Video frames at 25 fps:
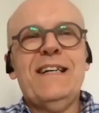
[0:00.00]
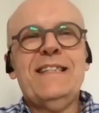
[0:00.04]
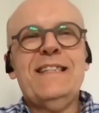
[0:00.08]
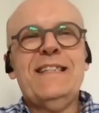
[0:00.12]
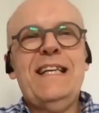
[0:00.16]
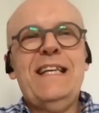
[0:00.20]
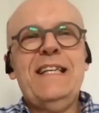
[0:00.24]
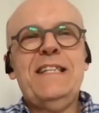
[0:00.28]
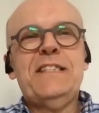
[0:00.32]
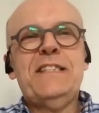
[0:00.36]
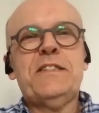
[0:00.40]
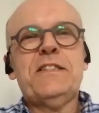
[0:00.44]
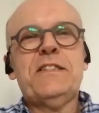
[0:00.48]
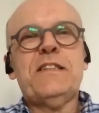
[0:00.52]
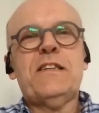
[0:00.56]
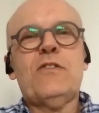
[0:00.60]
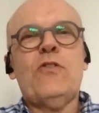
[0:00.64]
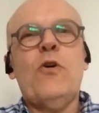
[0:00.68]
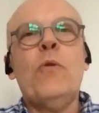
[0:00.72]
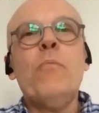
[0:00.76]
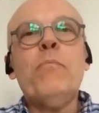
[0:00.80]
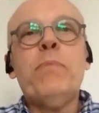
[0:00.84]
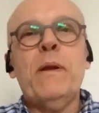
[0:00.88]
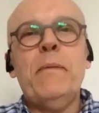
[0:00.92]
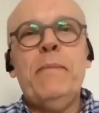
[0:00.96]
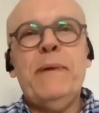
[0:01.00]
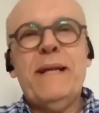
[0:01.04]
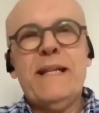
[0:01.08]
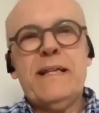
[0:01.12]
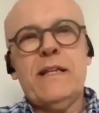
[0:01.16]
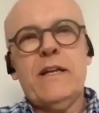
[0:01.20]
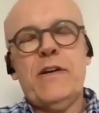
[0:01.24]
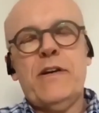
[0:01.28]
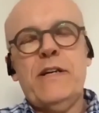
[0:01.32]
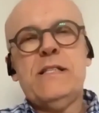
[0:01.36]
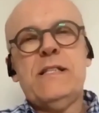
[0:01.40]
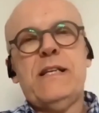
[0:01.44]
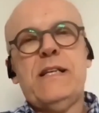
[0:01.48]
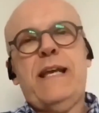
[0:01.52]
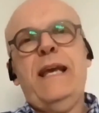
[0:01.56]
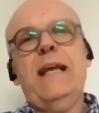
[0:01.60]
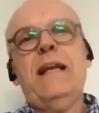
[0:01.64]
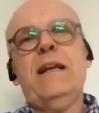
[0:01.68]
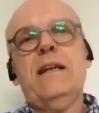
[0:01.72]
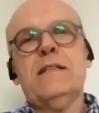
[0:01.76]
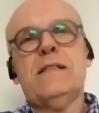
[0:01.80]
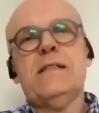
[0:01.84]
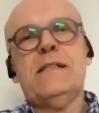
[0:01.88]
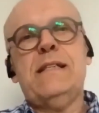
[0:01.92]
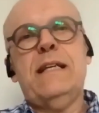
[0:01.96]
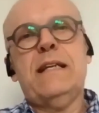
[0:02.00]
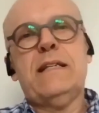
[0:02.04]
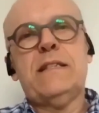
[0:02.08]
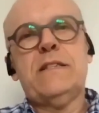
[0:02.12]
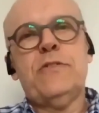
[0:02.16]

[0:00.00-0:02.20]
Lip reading: these complementary skills that